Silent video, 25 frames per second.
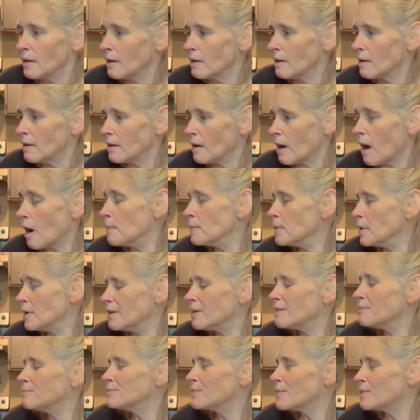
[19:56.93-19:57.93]
you mean I mean,
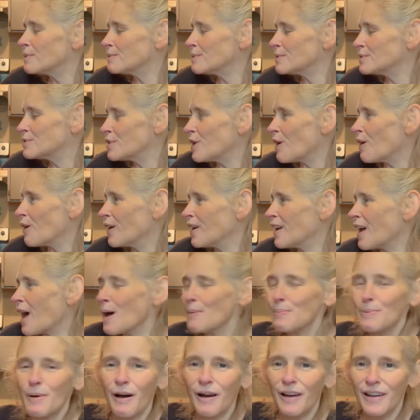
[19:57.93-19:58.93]
iPod? Sorry,
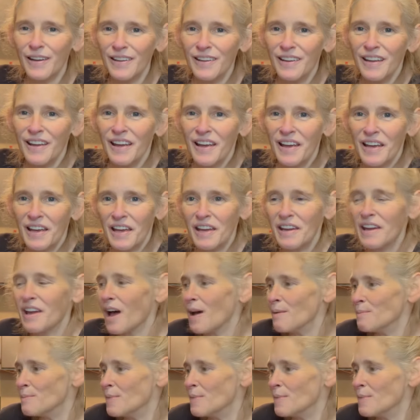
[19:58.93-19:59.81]
iPod. It got